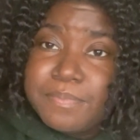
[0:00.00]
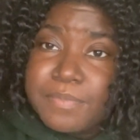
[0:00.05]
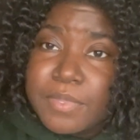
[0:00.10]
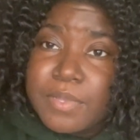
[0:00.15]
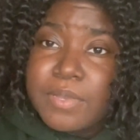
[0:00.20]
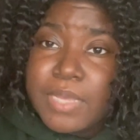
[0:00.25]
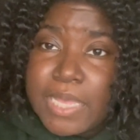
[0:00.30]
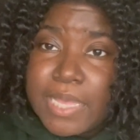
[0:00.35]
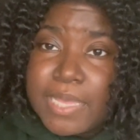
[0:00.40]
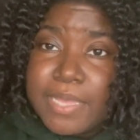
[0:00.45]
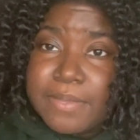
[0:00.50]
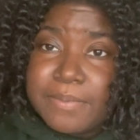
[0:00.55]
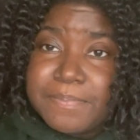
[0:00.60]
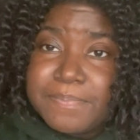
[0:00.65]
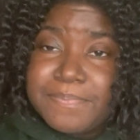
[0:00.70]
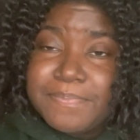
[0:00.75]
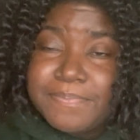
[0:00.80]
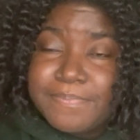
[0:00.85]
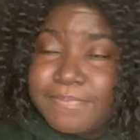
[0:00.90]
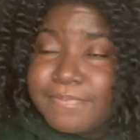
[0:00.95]
Okay,
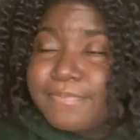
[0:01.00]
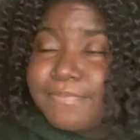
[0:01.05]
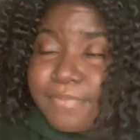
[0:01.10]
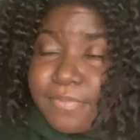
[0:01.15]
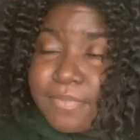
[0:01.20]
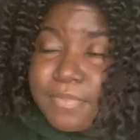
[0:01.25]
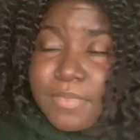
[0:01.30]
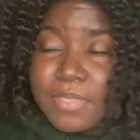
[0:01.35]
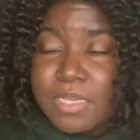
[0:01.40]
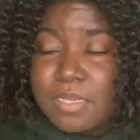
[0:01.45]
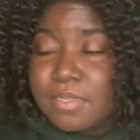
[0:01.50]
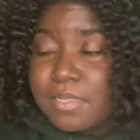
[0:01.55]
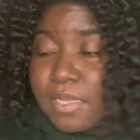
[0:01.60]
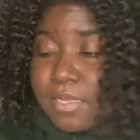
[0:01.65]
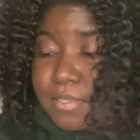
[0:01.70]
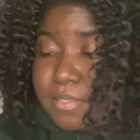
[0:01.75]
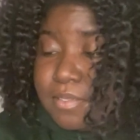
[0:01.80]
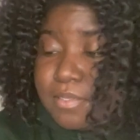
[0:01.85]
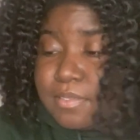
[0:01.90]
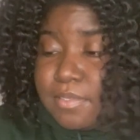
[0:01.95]

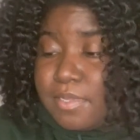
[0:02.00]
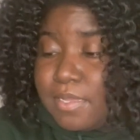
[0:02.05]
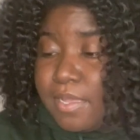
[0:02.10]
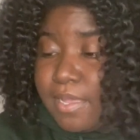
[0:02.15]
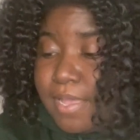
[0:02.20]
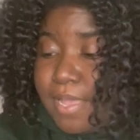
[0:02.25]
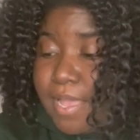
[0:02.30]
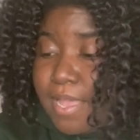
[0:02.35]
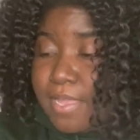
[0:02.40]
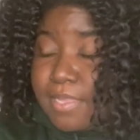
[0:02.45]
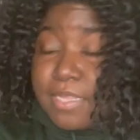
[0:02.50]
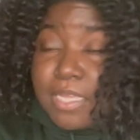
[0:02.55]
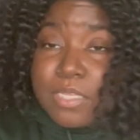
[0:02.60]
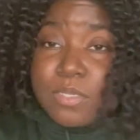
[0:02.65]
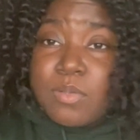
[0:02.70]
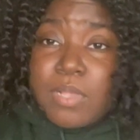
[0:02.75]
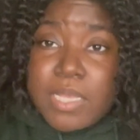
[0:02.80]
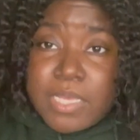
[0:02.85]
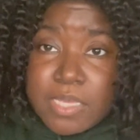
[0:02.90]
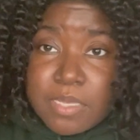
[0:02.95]
that's
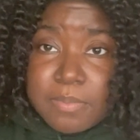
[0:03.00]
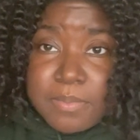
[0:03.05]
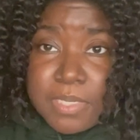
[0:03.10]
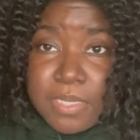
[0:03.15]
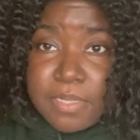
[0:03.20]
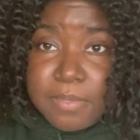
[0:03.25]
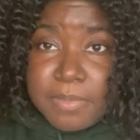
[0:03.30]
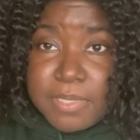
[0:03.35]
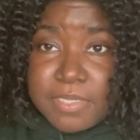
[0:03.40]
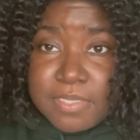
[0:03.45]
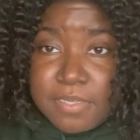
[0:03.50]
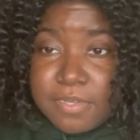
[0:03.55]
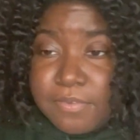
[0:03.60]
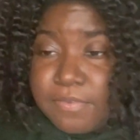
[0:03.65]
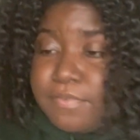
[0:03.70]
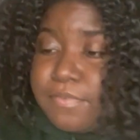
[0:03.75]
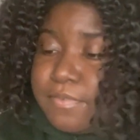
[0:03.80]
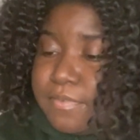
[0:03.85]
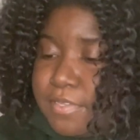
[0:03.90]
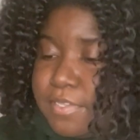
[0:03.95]
what I keep telling myself.
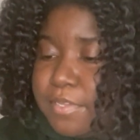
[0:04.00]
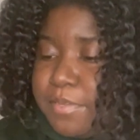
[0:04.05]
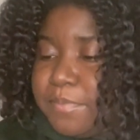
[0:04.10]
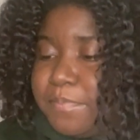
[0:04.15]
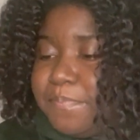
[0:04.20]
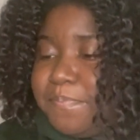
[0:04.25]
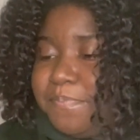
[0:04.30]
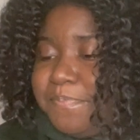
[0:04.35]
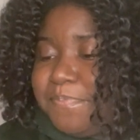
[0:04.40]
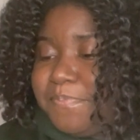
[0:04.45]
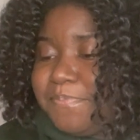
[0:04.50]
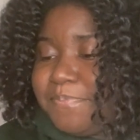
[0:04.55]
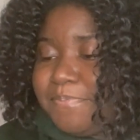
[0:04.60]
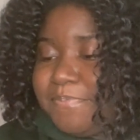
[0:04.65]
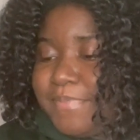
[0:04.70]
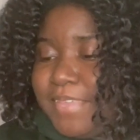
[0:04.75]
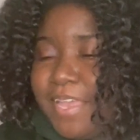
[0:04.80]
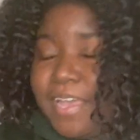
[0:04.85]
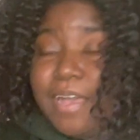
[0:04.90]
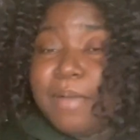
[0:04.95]
So
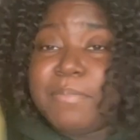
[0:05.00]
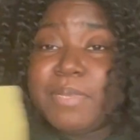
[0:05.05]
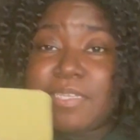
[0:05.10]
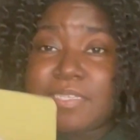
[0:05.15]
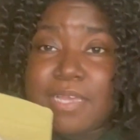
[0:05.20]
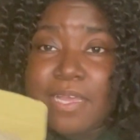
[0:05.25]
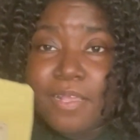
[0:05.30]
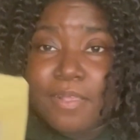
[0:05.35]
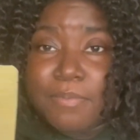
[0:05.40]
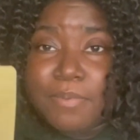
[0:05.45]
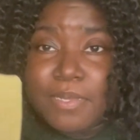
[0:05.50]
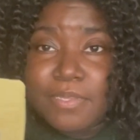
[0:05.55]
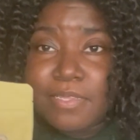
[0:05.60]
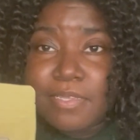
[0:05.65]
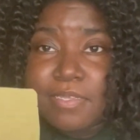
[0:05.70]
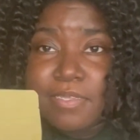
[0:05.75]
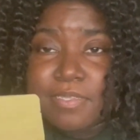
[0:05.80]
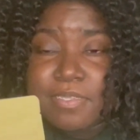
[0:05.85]
yeah, I'm excited about this.